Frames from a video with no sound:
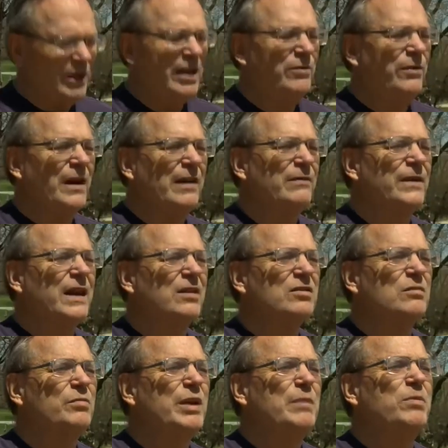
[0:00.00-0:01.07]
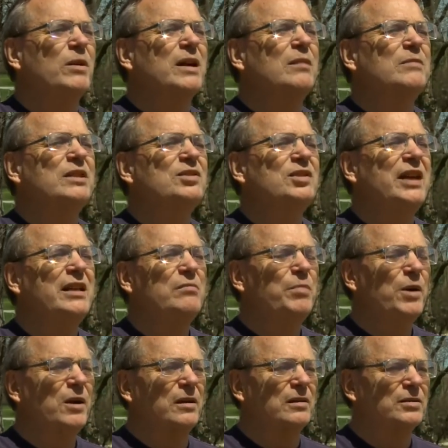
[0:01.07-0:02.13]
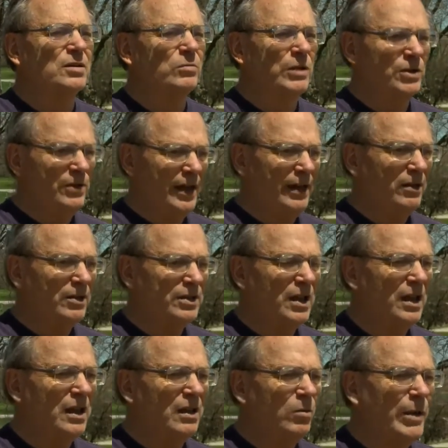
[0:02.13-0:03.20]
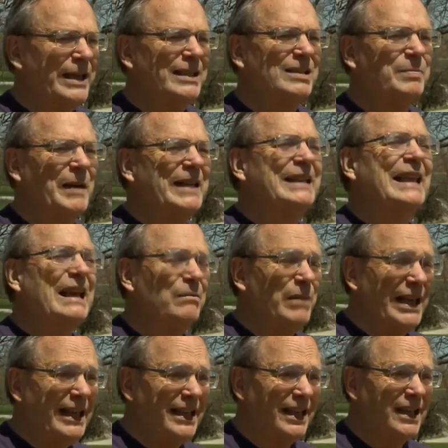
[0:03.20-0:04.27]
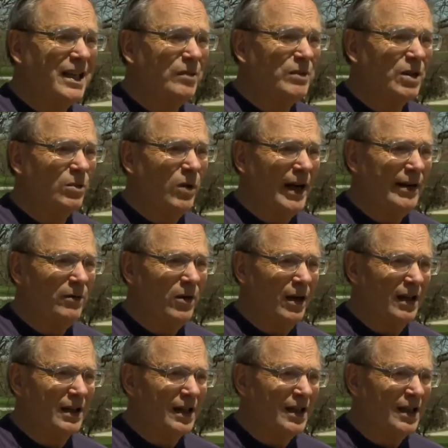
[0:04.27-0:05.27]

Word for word: 25,000 people come to state parks with trails. We expect that many to come to Whiterock.